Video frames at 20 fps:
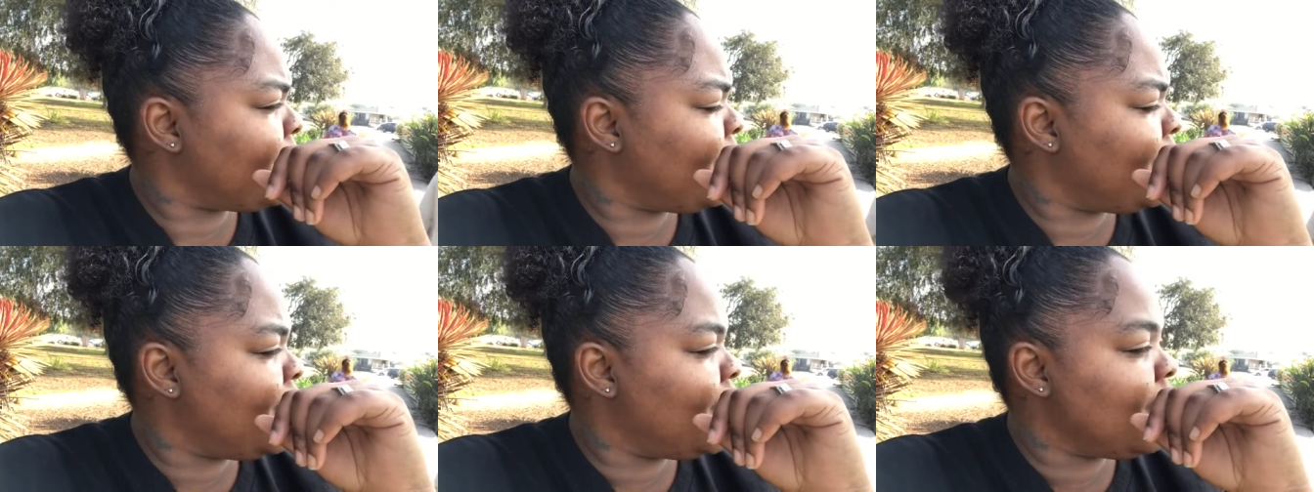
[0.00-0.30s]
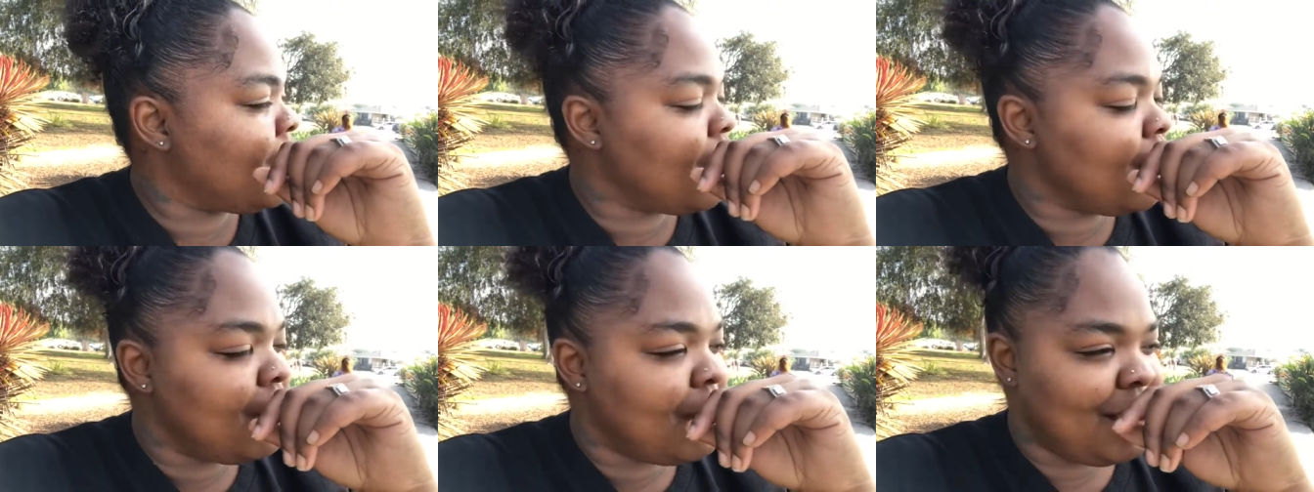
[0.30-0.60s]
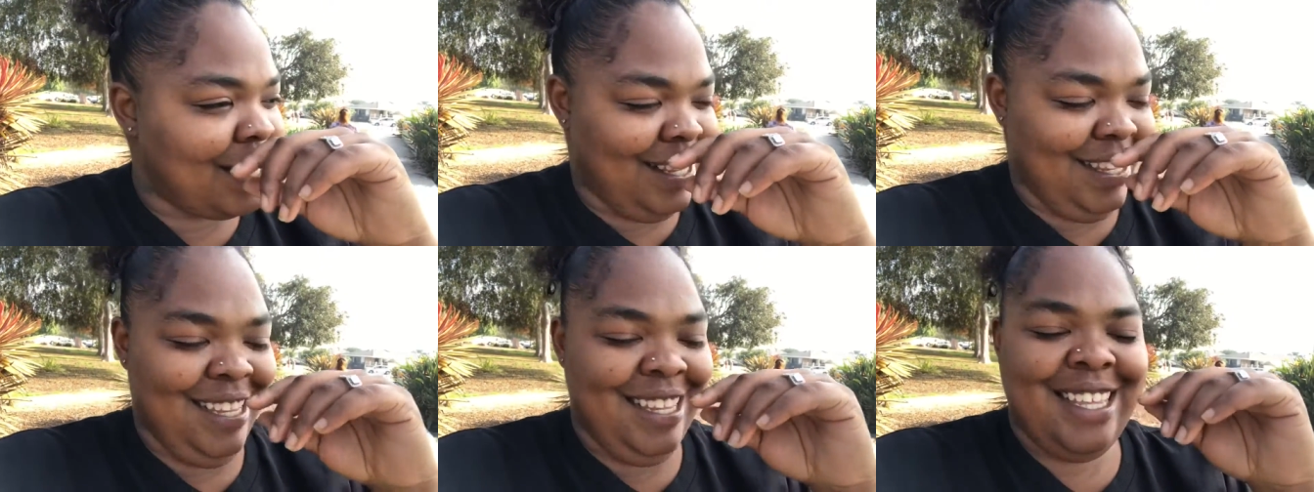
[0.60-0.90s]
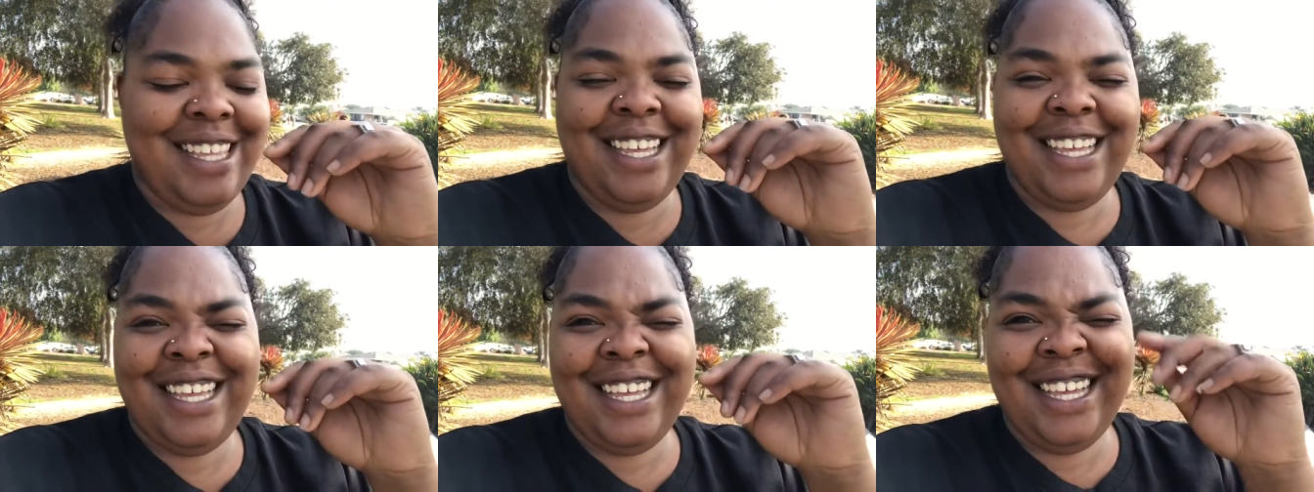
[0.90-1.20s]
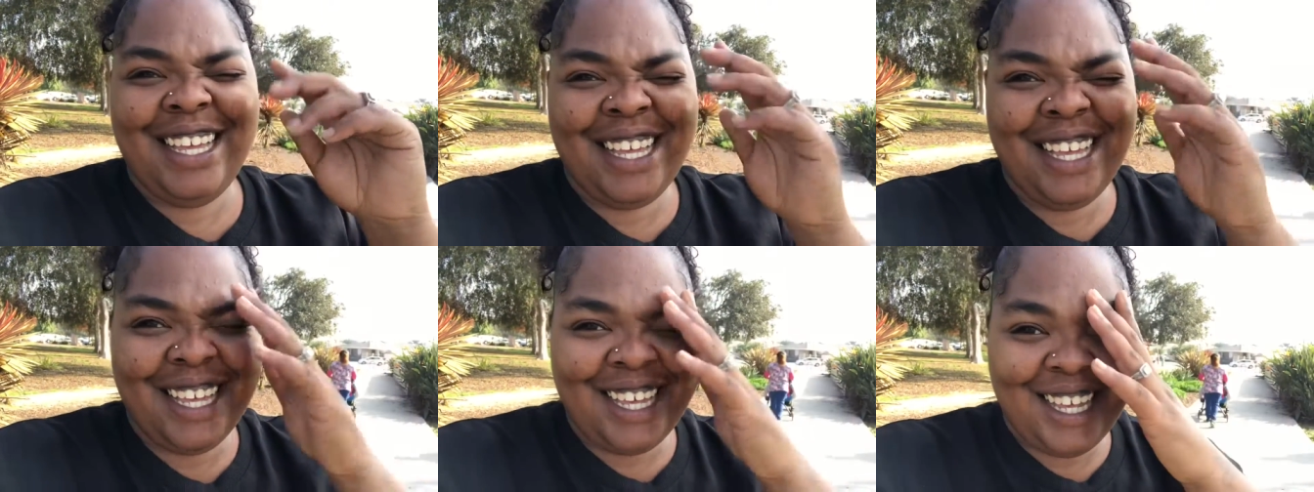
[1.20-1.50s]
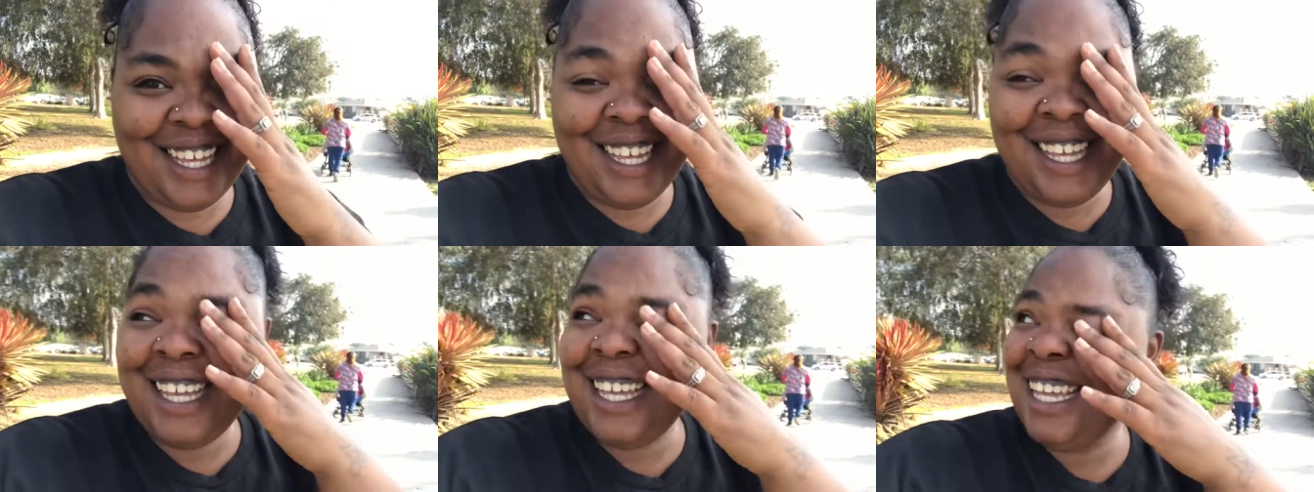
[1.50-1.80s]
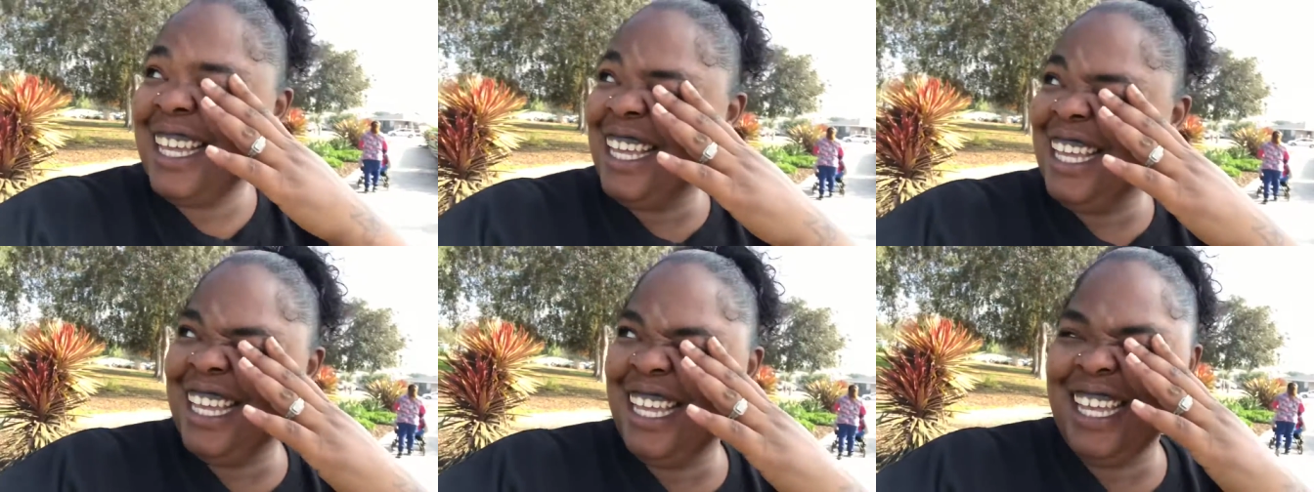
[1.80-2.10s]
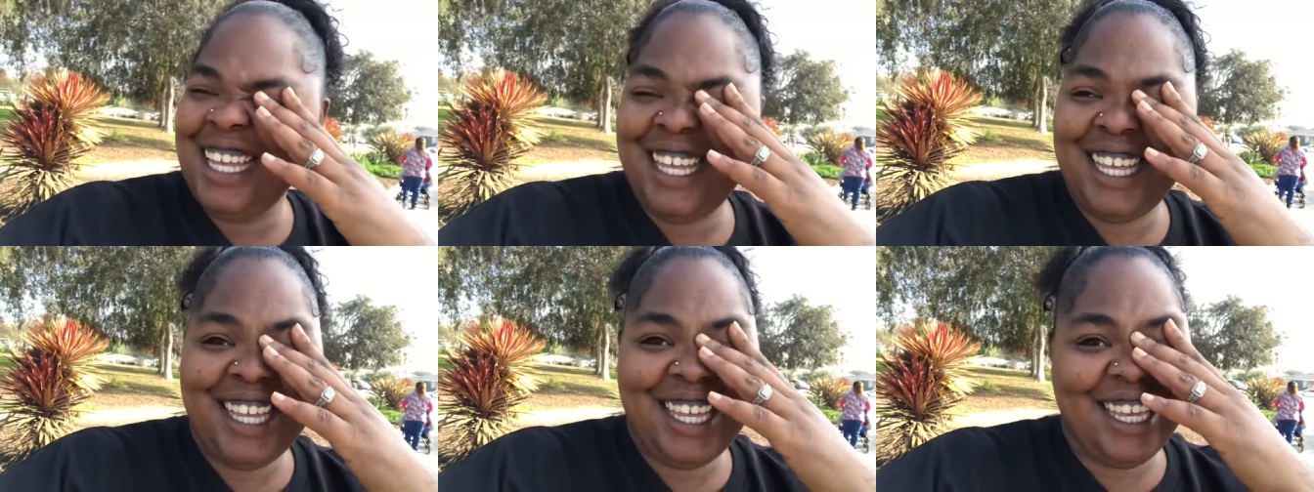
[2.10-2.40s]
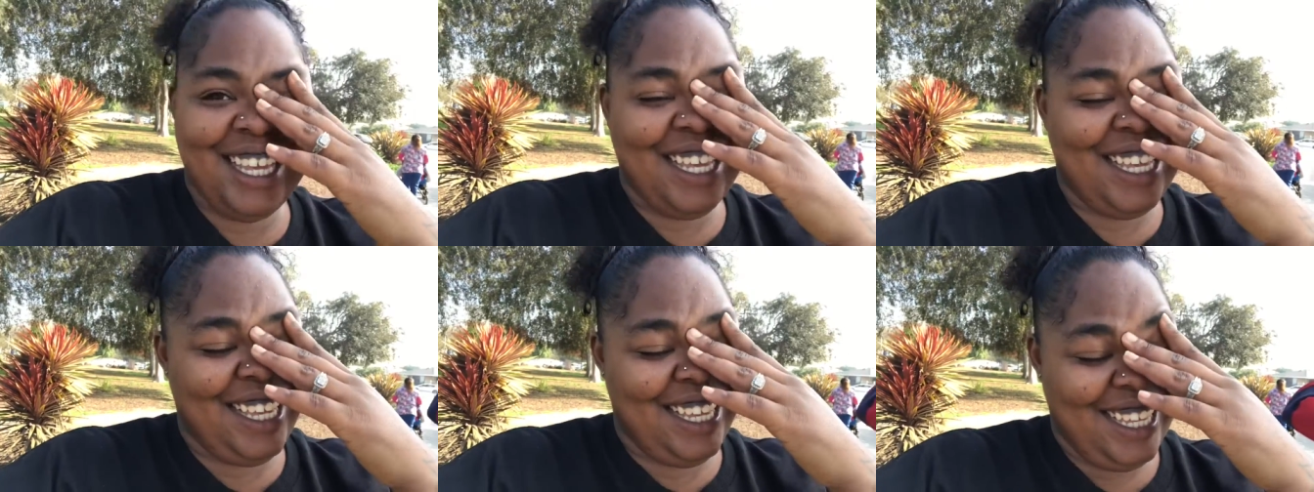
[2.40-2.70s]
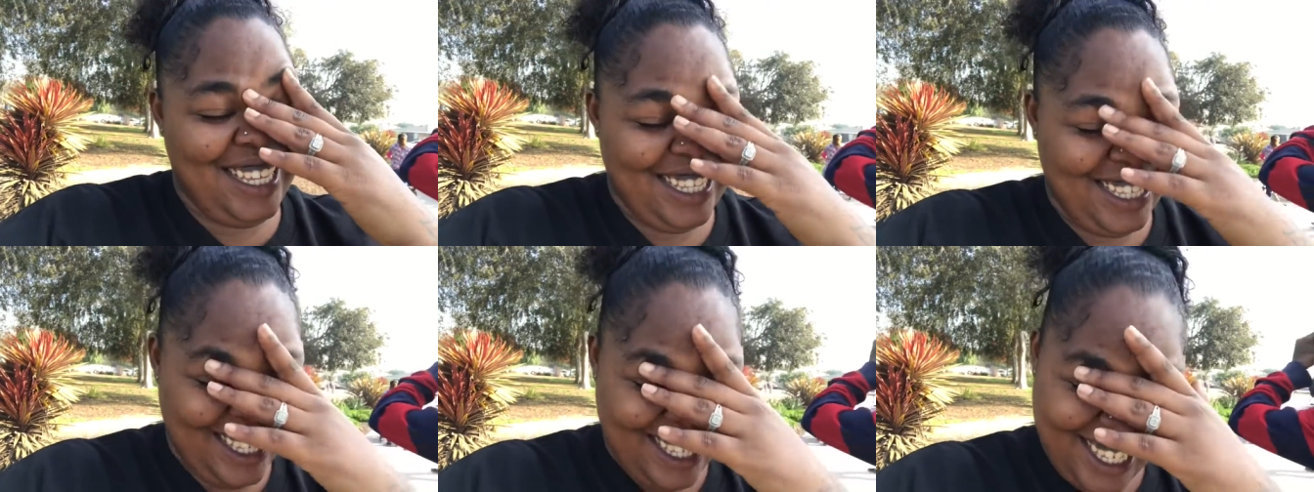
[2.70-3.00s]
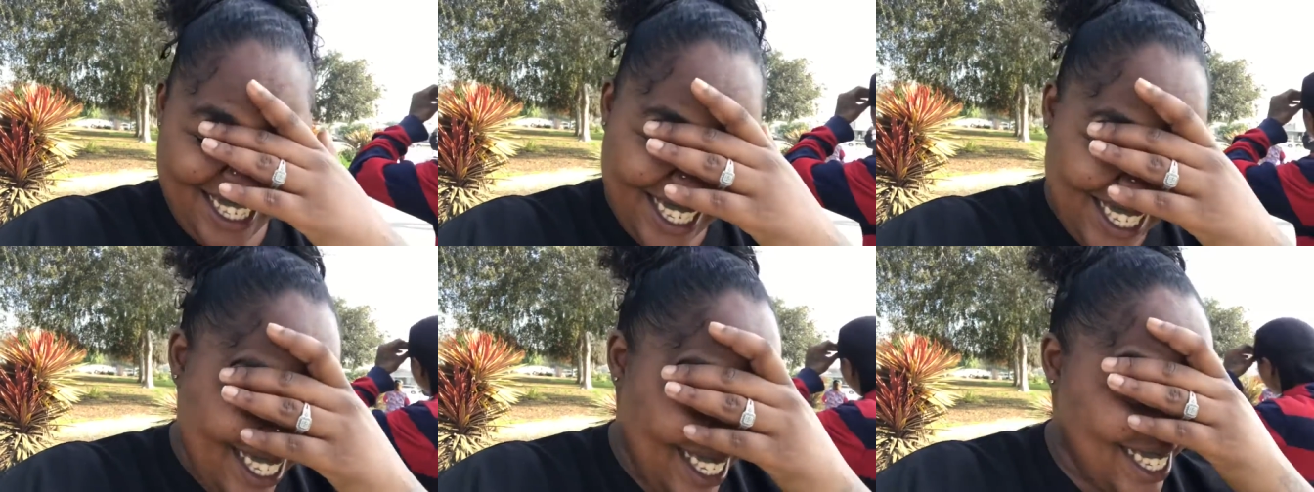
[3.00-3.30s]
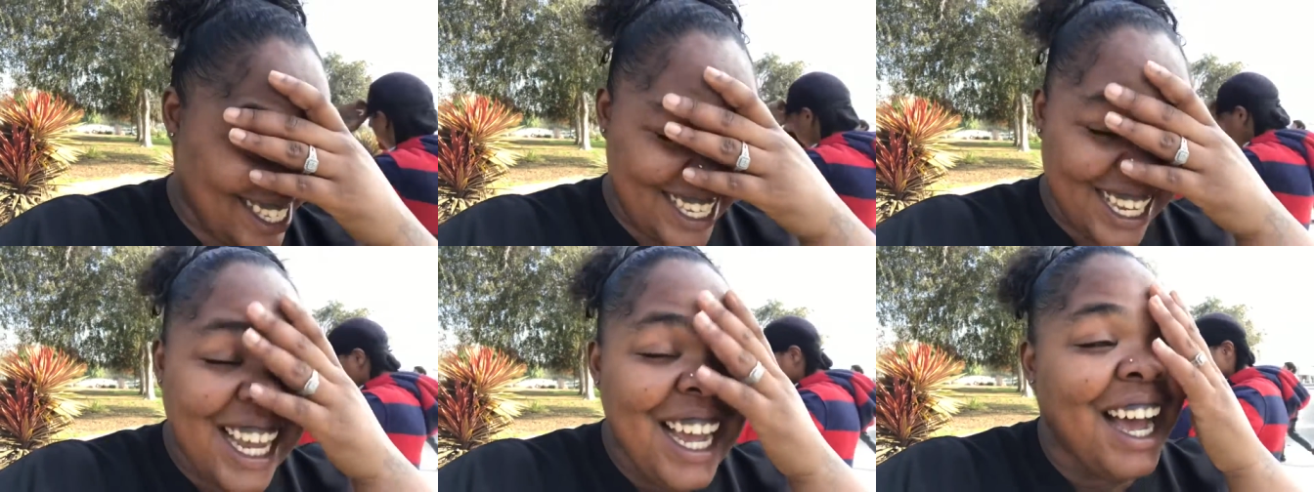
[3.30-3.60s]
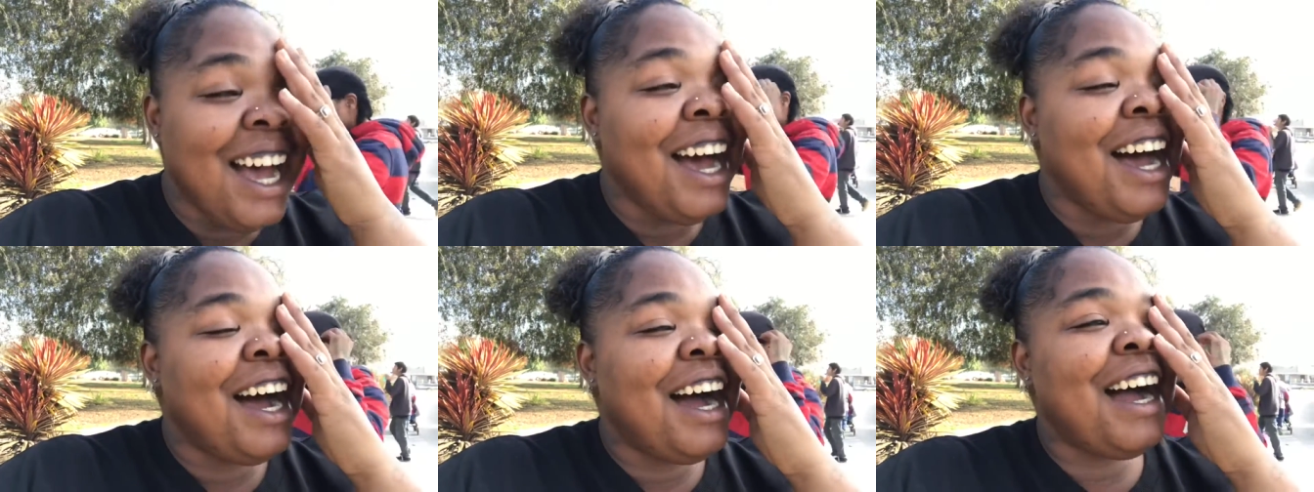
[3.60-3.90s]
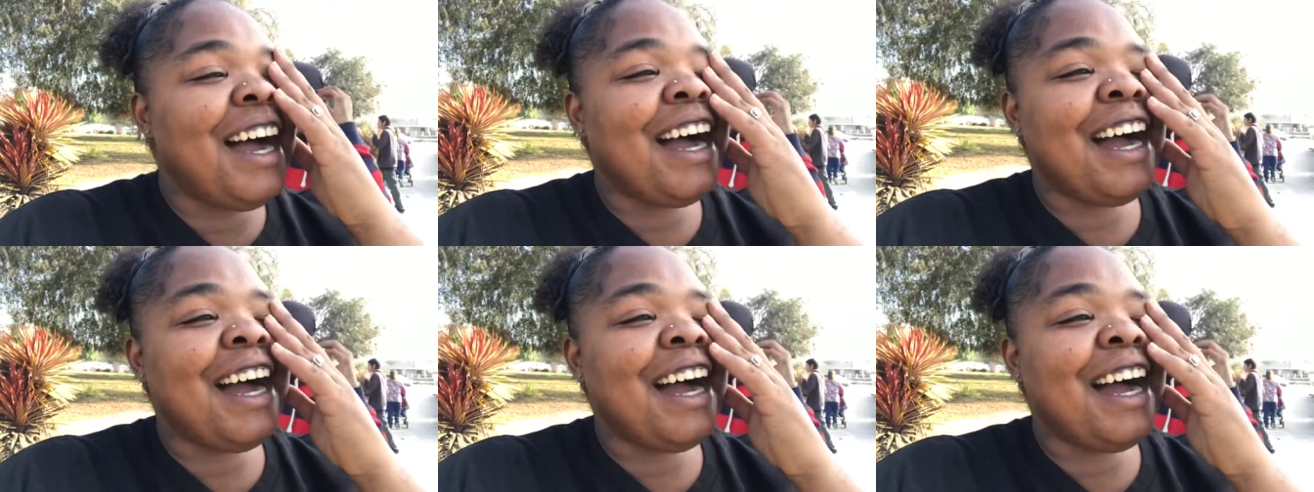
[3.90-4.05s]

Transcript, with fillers: love you very much. Please, please.